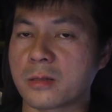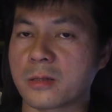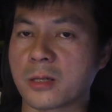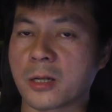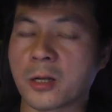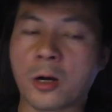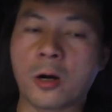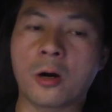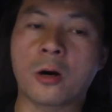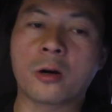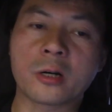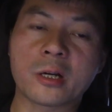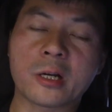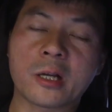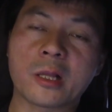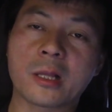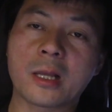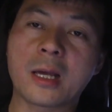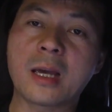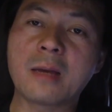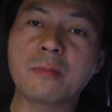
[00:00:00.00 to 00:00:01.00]
the car
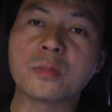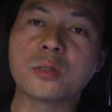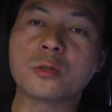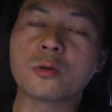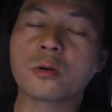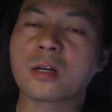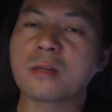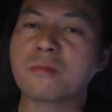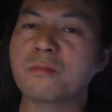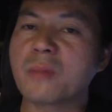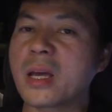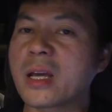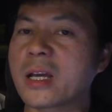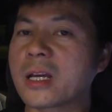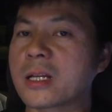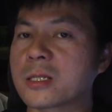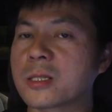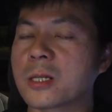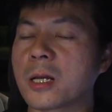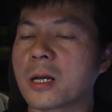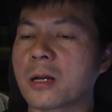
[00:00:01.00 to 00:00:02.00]
claims you can make
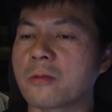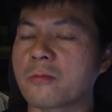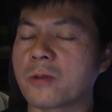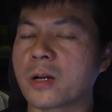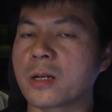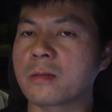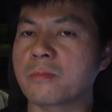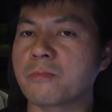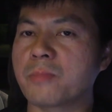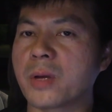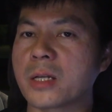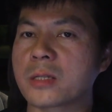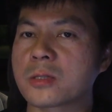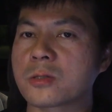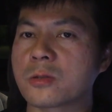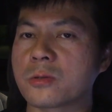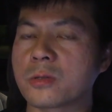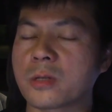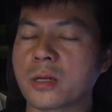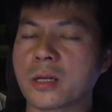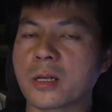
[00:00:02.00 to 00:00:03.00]
it there, right? Based
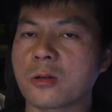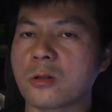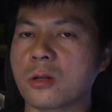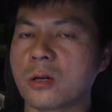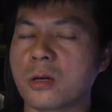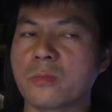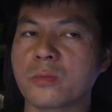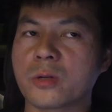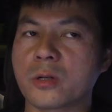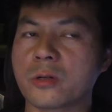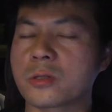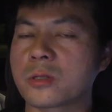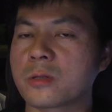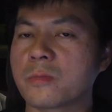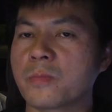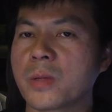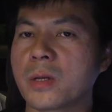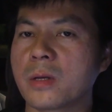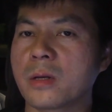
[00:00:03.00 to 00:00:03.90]
on the kilometers.